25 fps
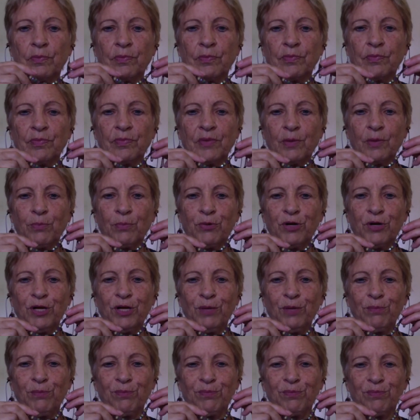Isn't that pretty?
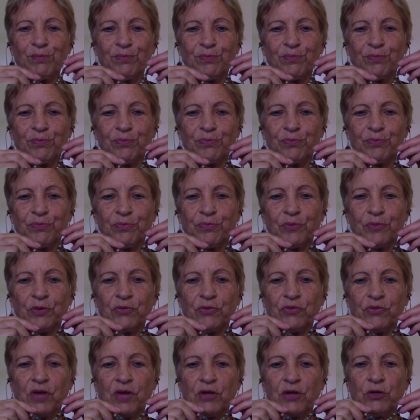
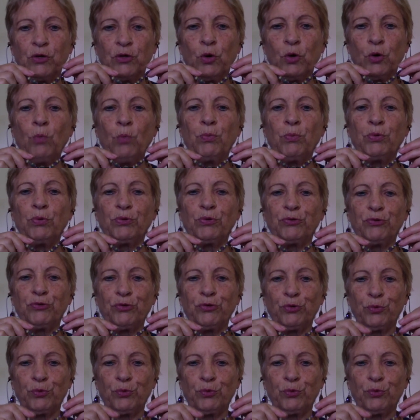It's got an opal too.